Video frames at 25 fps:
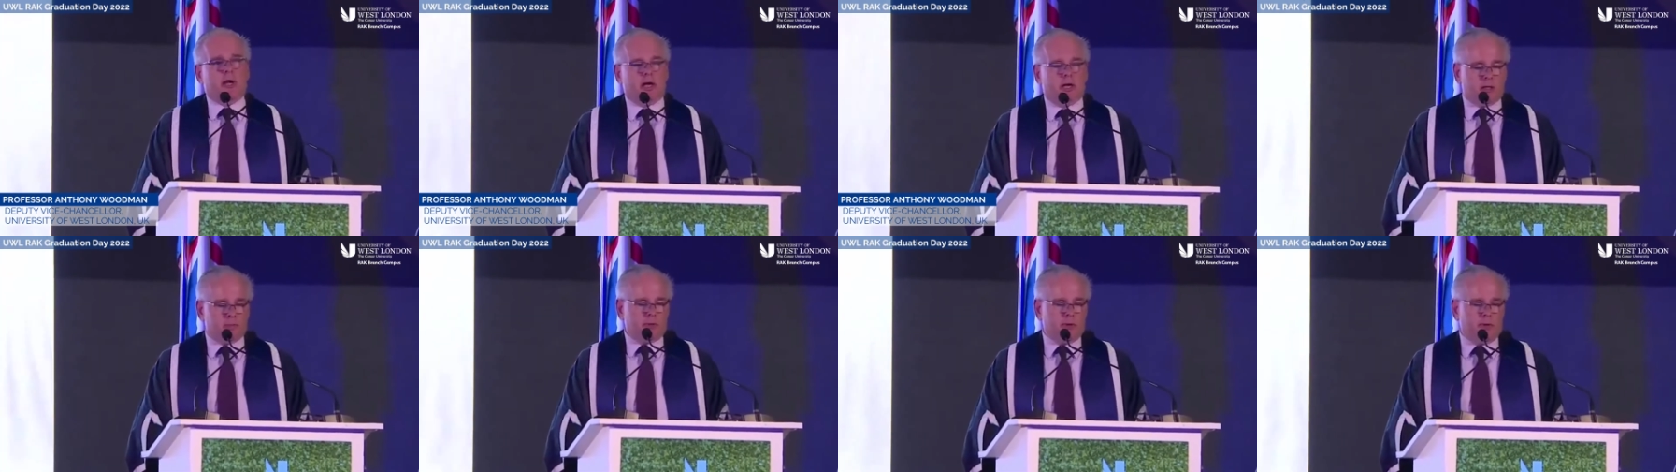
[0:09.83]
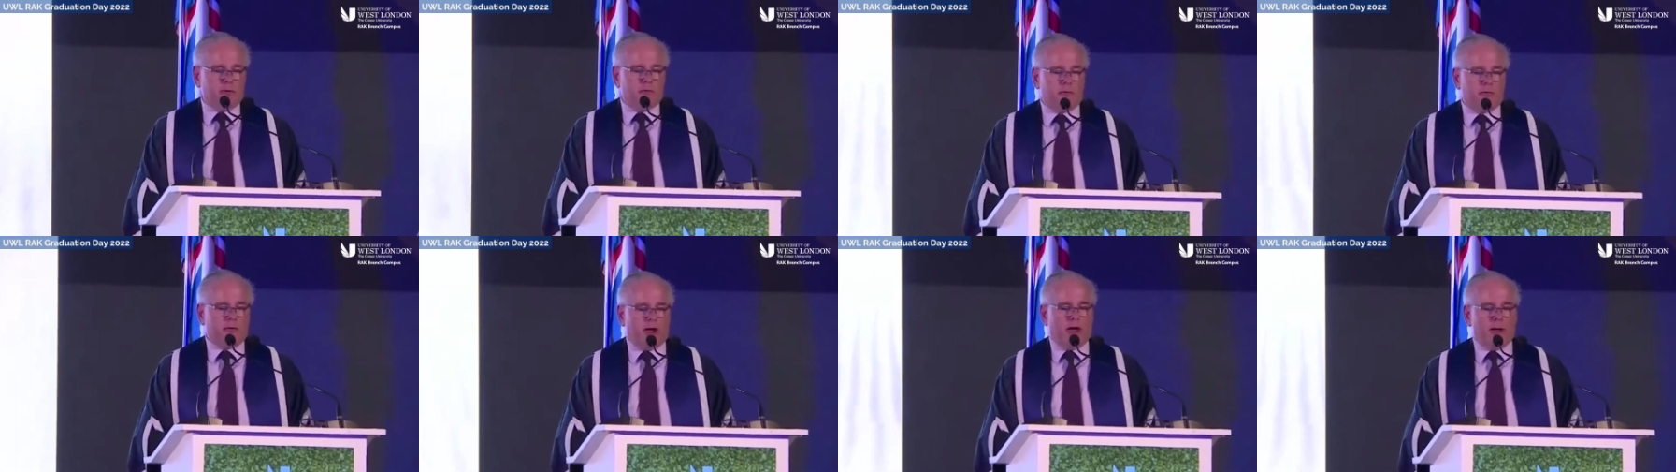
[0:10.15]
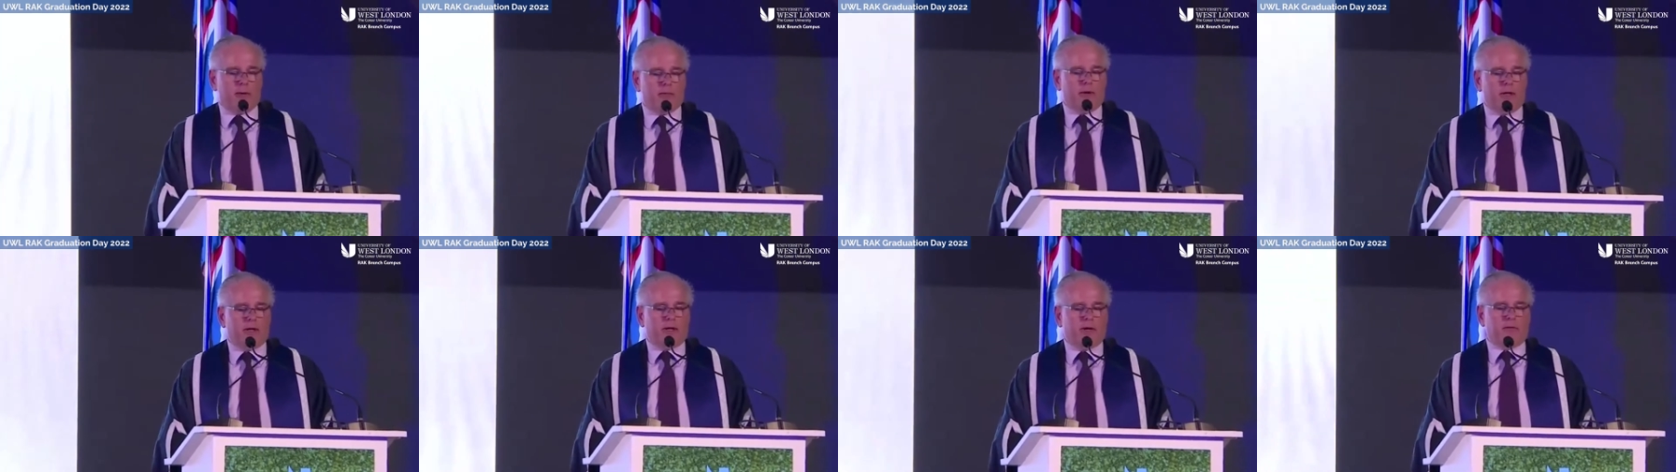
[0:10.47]
gentlemen,
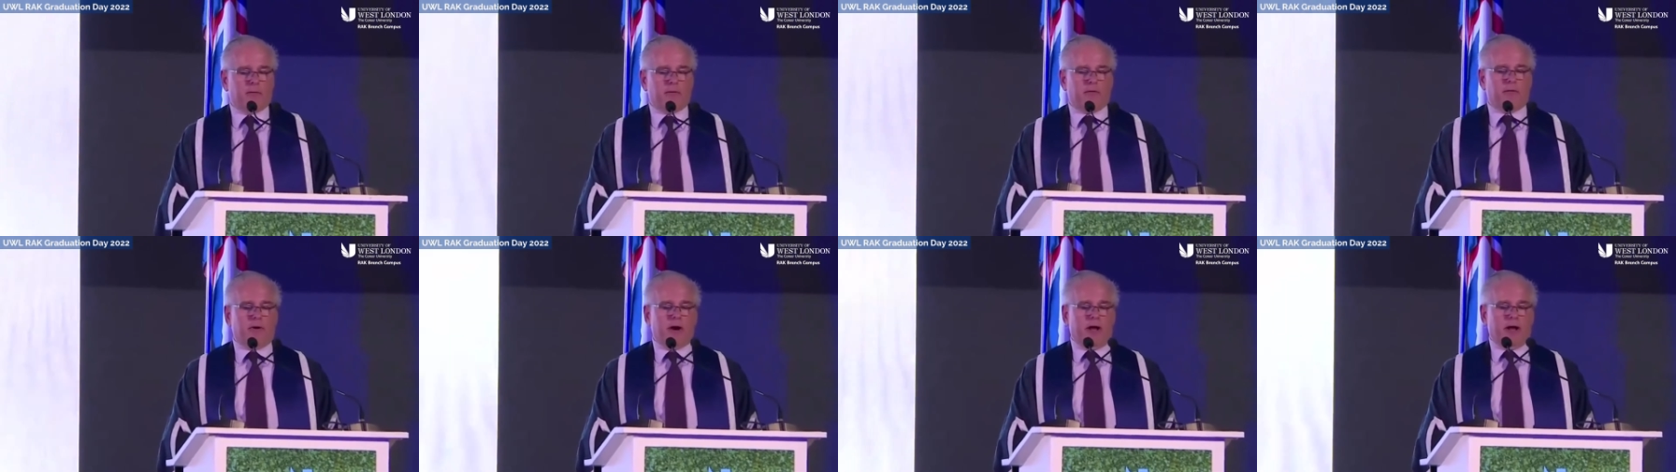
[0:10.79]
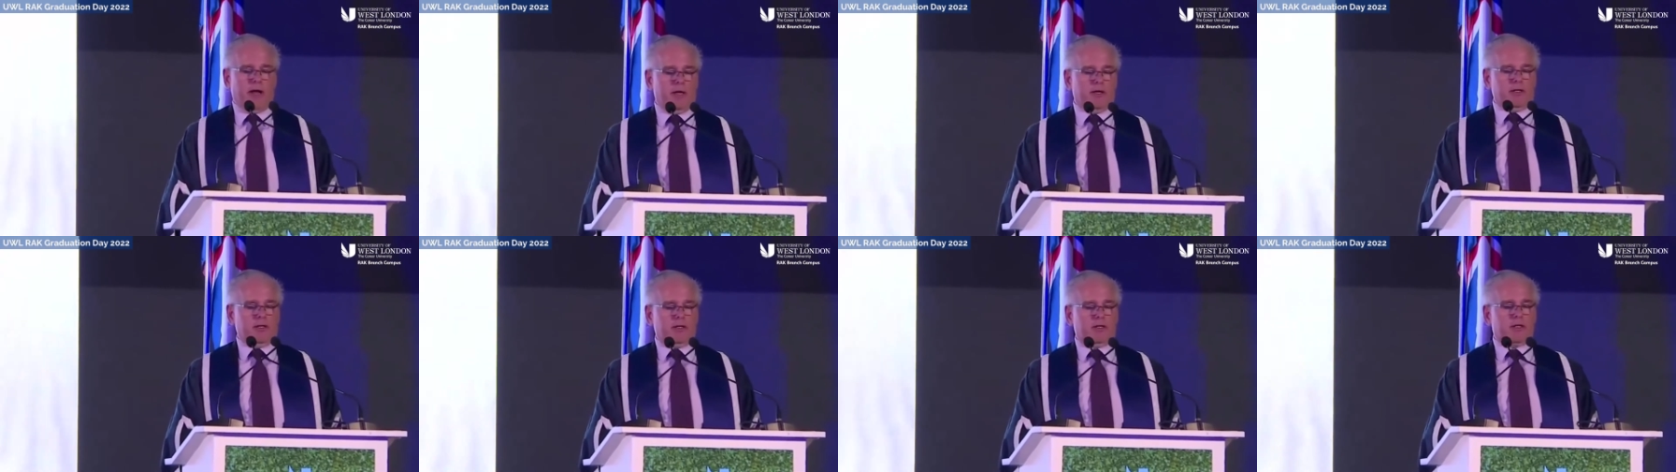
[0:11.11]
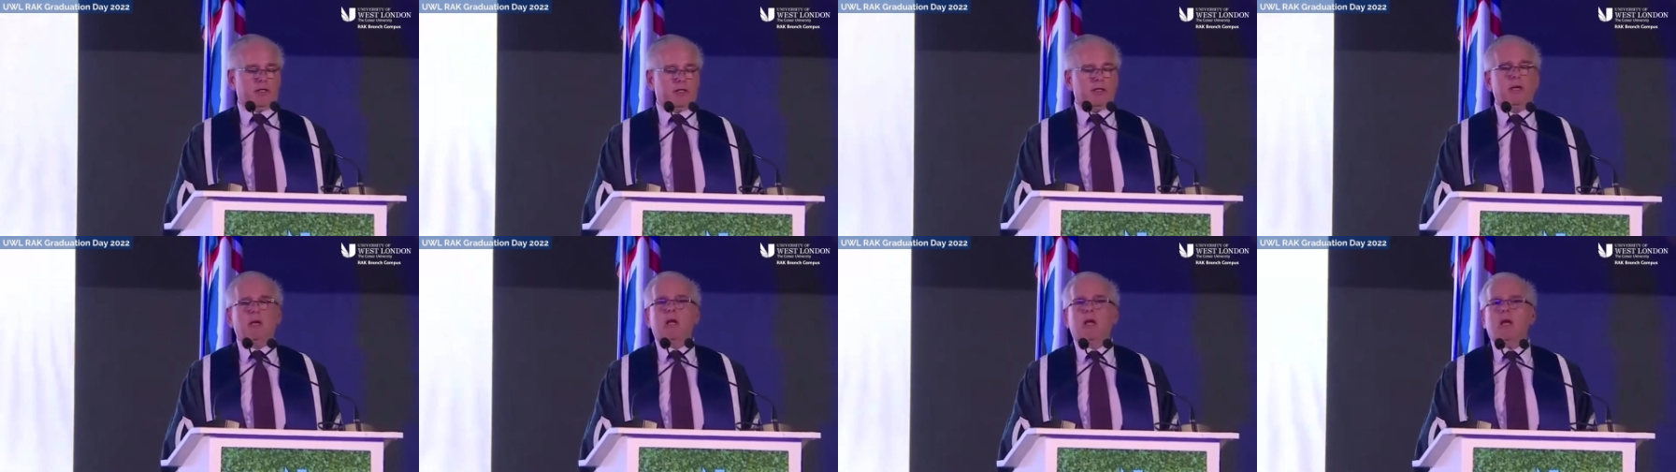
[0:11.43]
family and
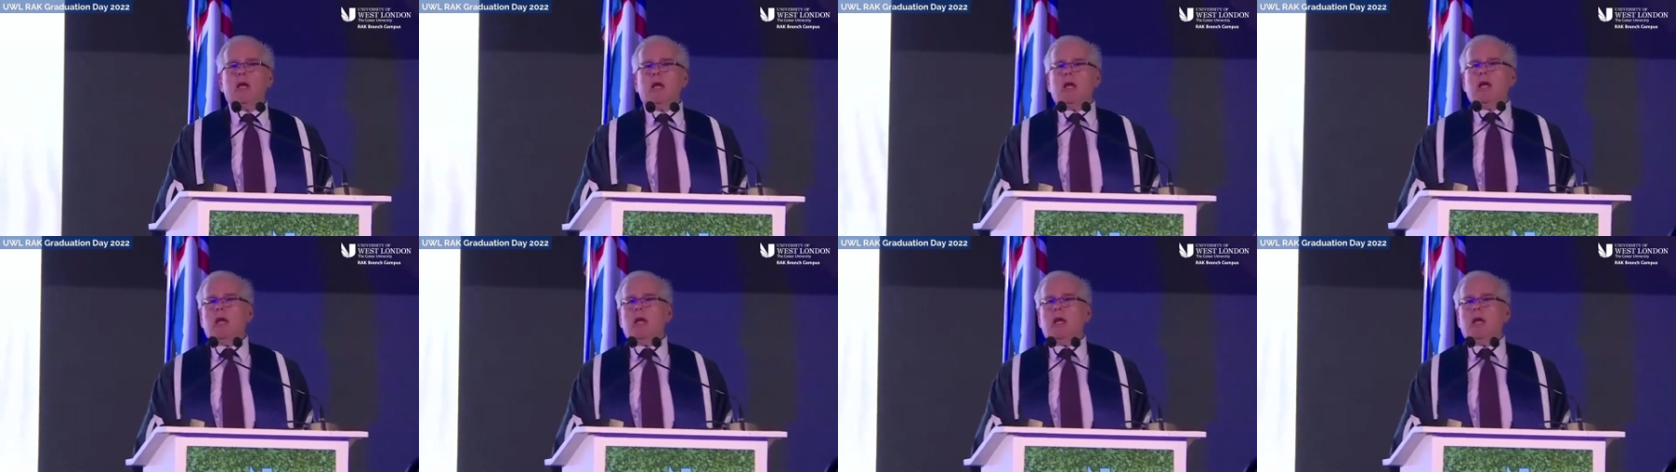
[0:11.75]
friends,